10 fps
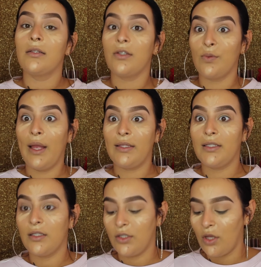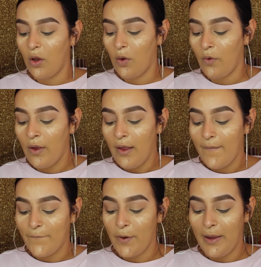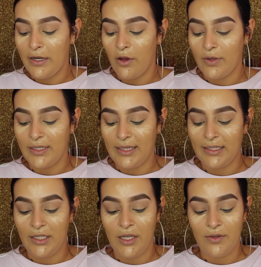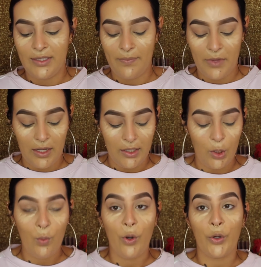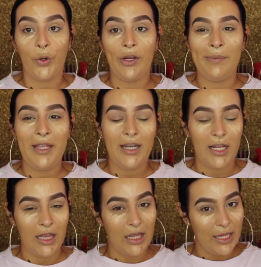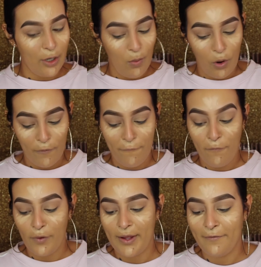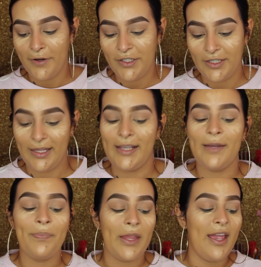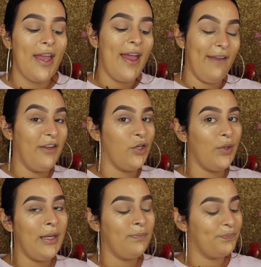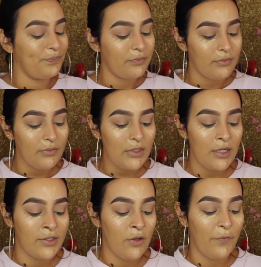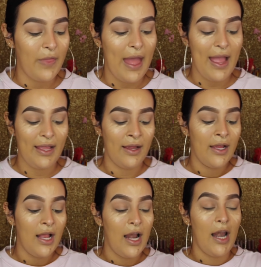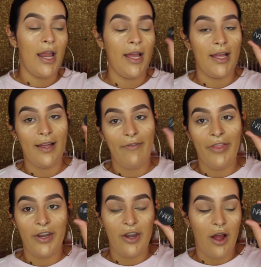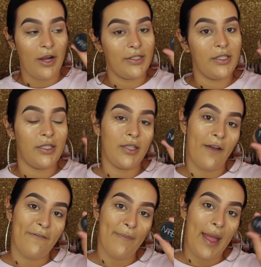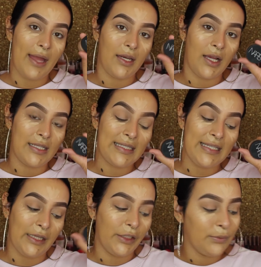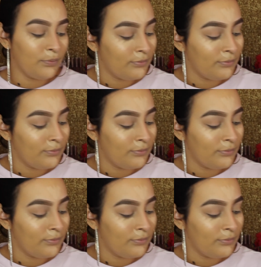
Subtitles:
sweats. So for my nose, I like to use something a little more creamy and a little more full coverage and like heavy duty. So for that, I love the NARS Soft Matte Concealer.